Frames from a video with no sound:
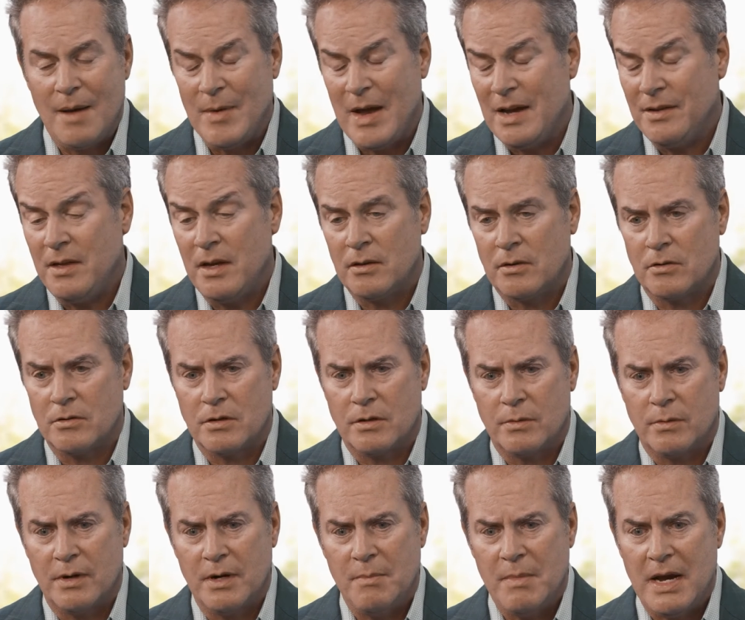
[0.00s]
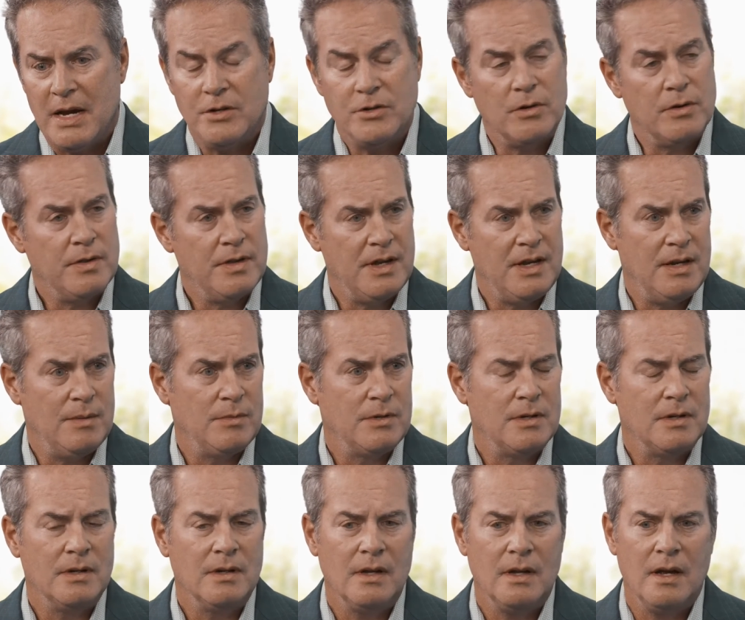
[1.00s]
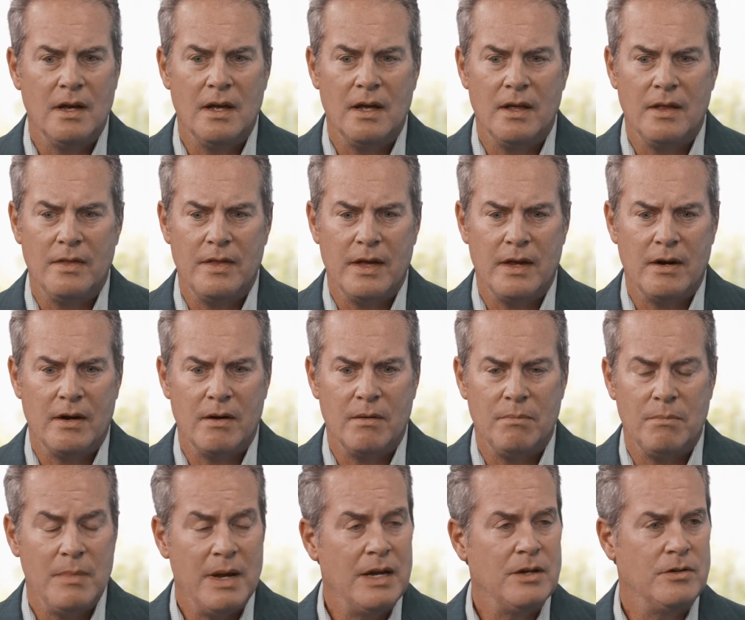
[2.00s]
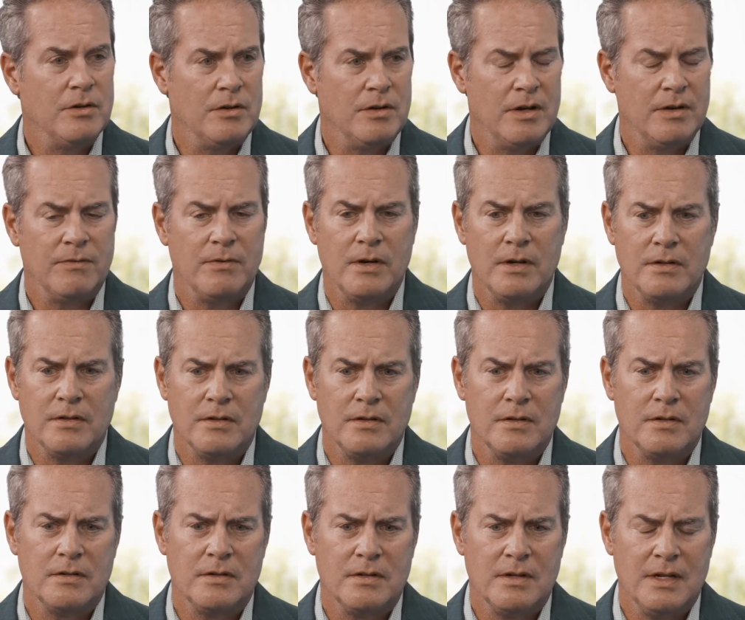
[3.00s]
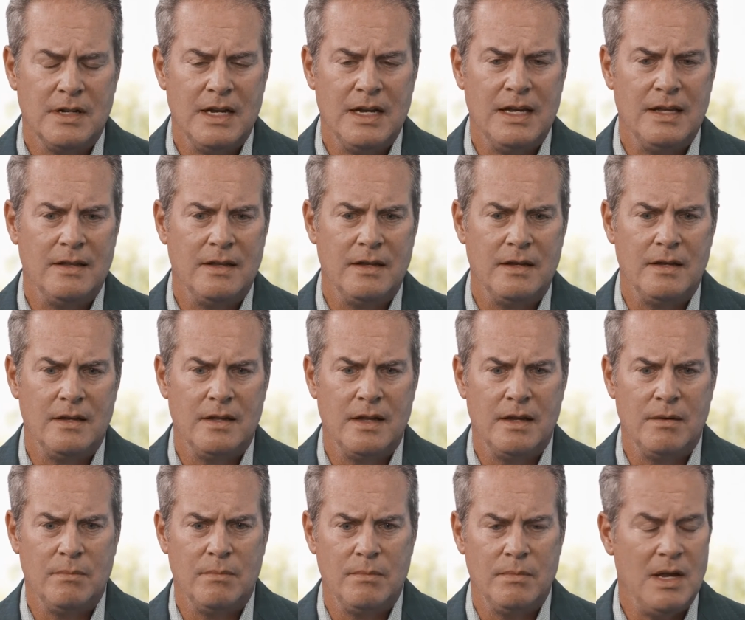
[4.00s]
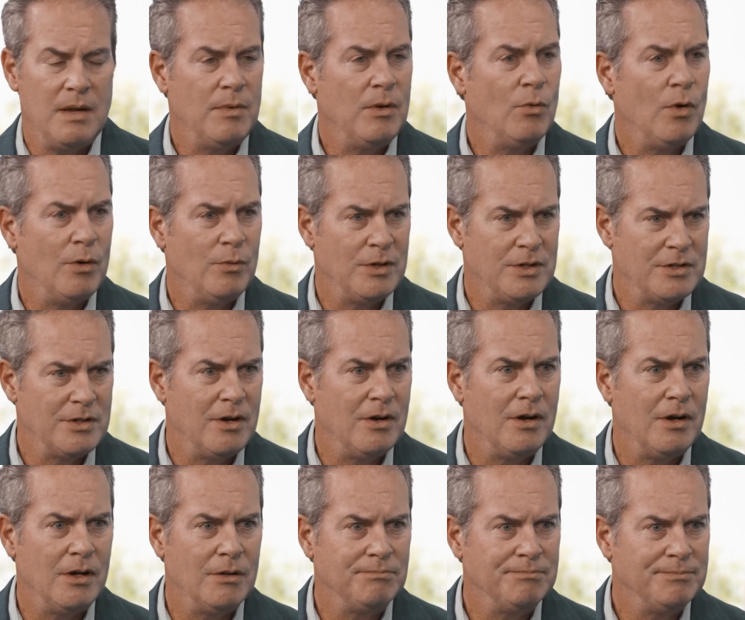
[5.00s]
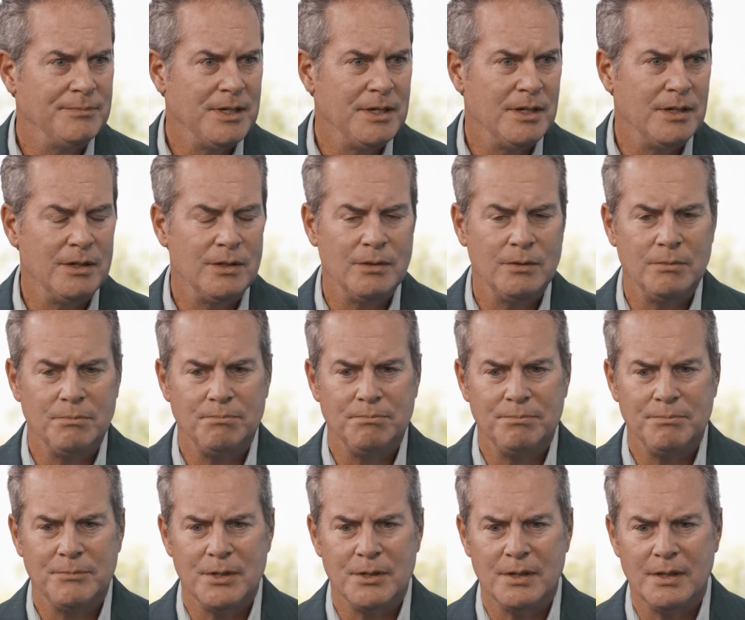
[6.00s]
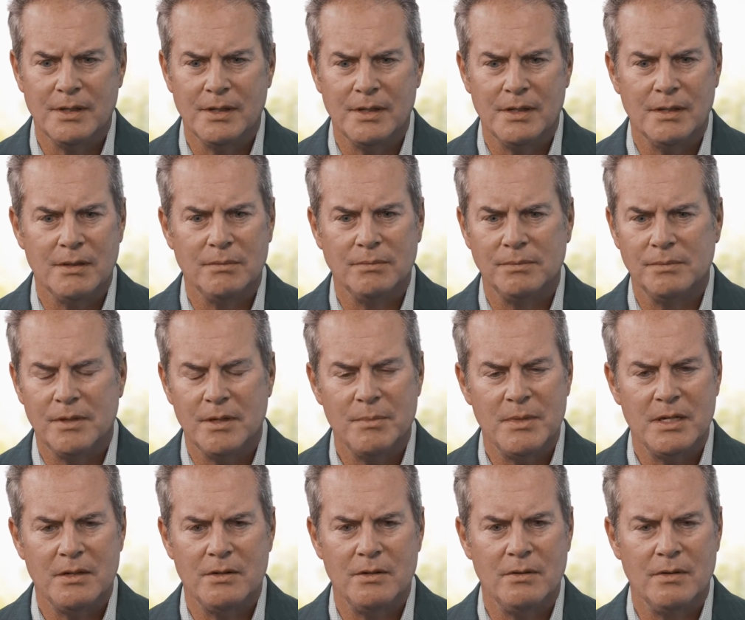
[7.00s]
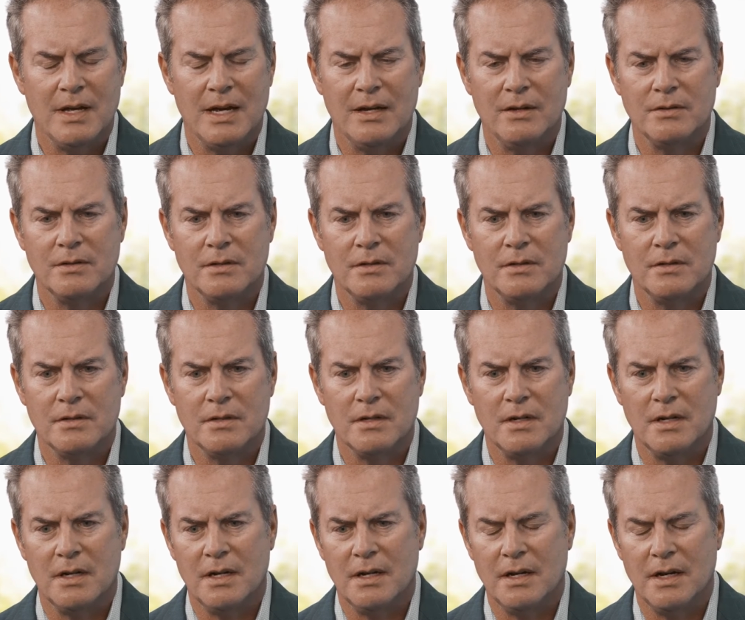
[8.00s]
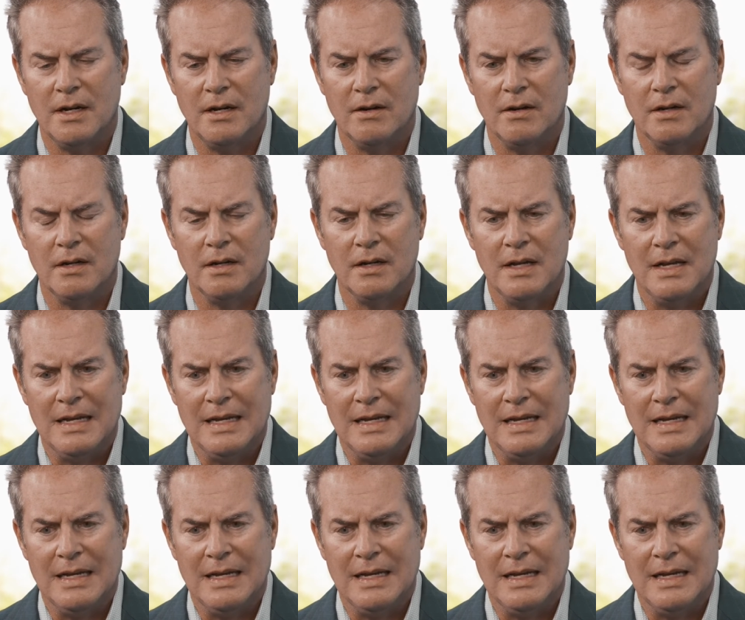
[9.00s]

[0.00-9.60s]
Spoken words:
mean, I think there's 3 major themes that are major differences today than maybe what we saw, during the mid 2000s era.